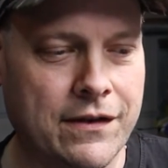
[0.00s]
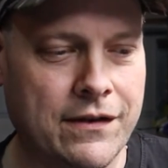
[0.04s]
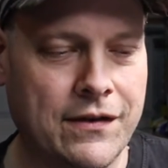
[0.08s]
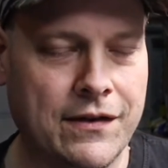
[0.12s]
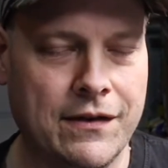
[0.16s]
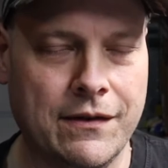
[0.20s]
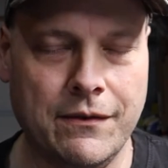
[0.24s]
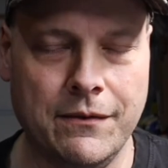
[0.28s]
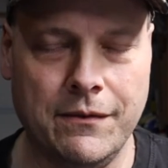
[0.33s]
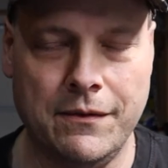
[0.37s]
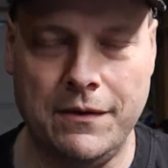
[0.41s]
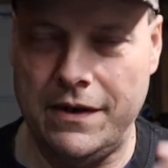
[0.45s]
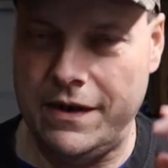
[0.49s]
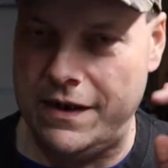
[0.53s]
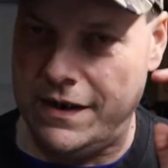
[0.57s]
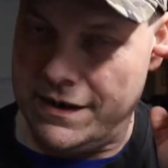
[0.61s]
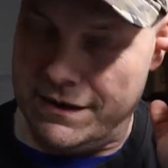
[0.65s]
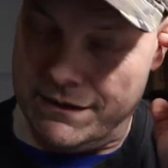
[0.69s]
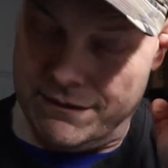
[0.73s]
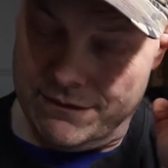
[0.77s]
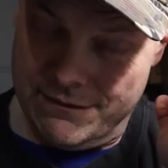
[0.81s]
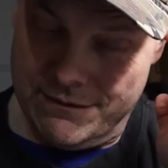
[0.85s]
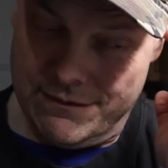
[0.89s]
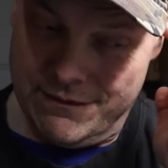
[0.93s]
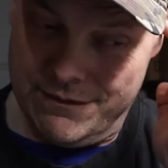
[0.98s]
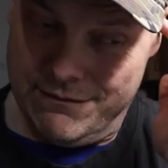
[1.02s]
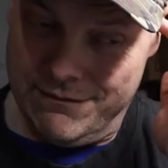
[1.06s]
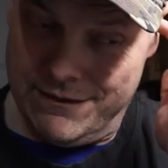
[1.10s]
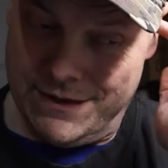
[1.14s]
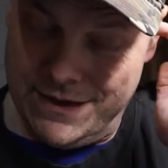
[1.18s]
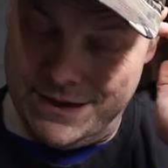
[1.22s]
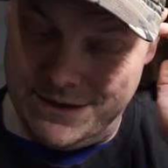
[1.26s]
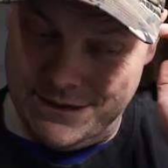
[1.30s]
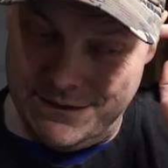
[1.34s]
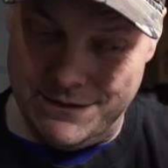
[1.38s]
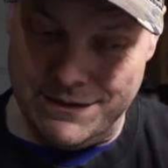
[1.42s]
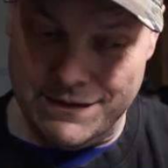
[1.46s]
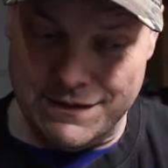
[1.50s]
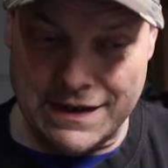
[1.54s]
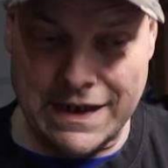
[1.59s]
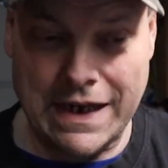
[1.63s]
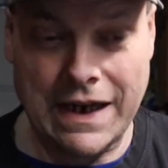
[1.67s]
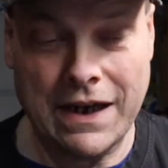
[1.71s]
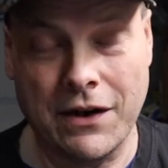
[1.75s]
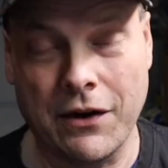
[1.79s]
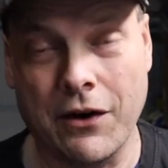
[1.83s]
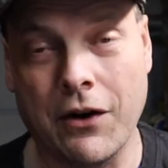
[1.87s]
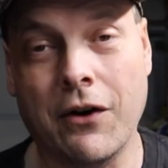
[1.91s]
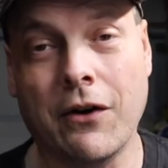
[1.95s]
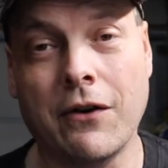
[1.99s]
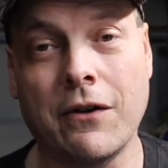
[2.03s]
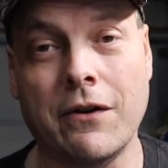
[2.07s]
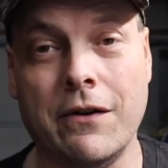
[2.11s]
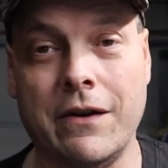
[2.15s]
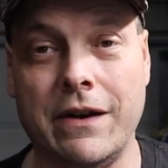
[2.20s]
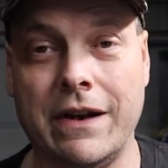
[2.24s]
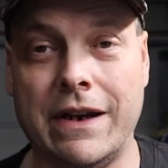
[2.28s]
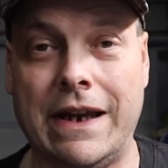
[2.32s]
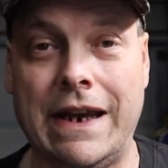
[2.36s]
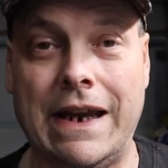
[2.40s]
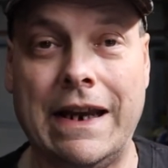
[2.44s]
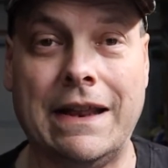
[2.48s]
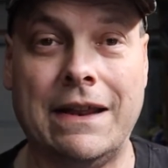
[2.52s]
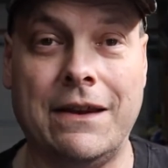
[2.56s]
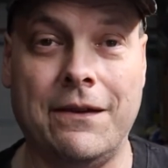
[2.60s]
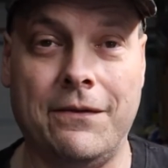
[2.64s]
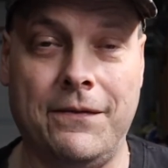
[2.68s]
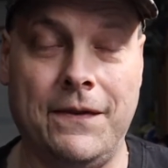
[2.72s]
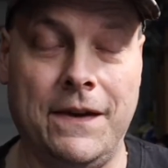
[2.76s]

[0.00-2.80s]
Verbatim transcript: it's getting harder to get the